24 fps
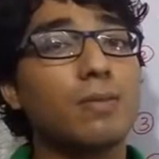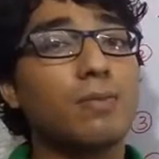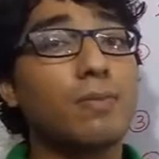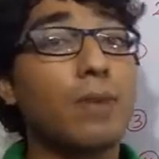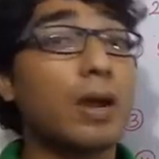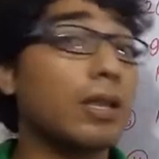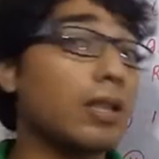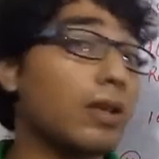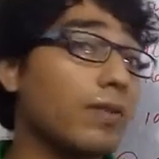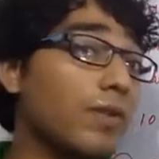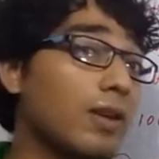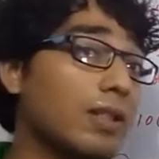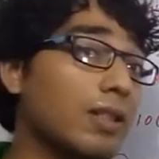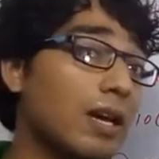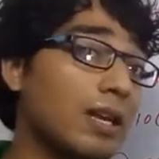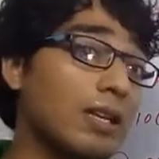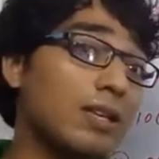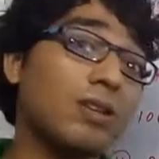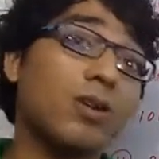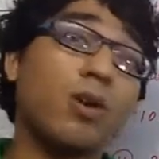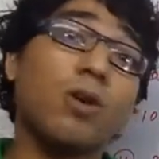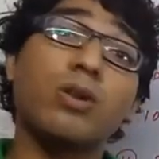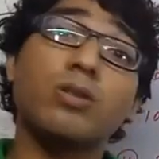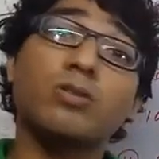By the way,
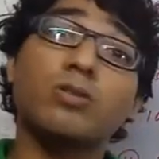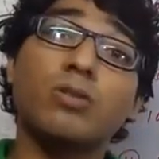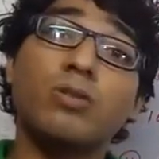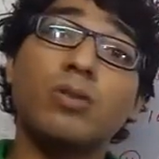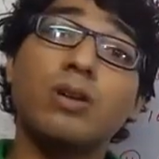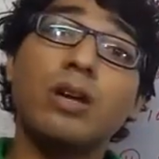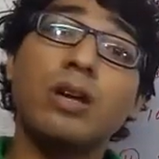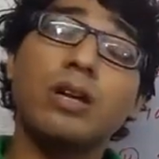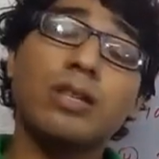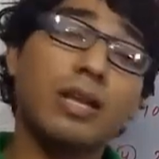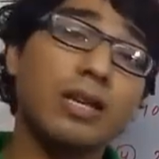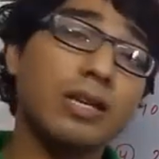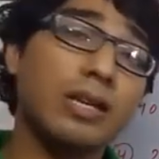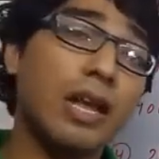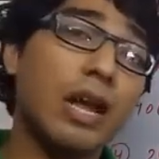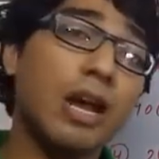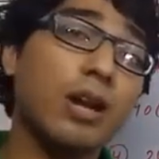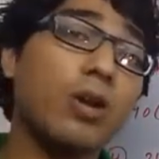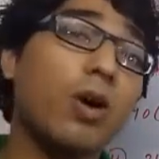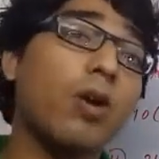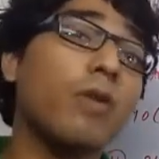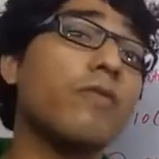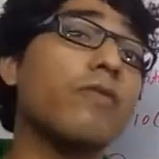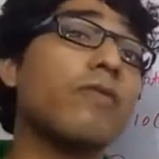that is also the
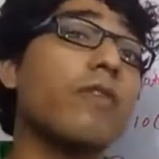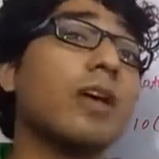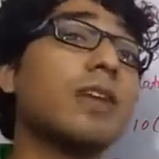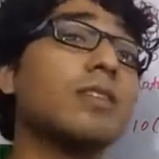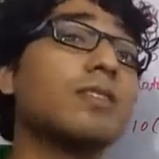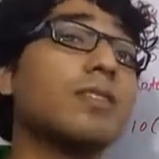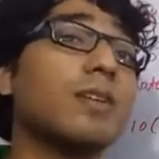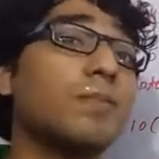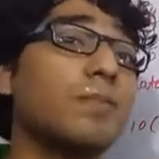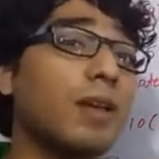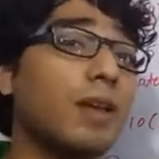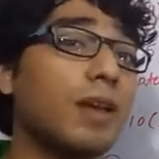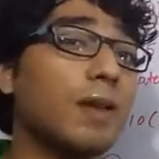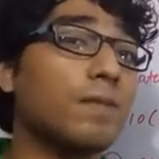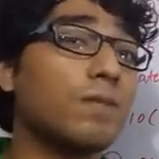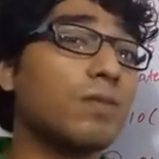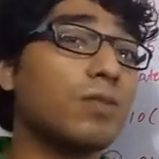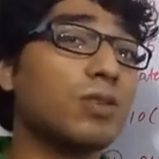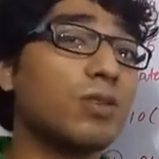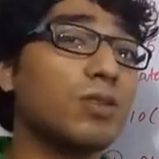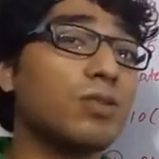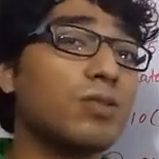date of Friendship Day.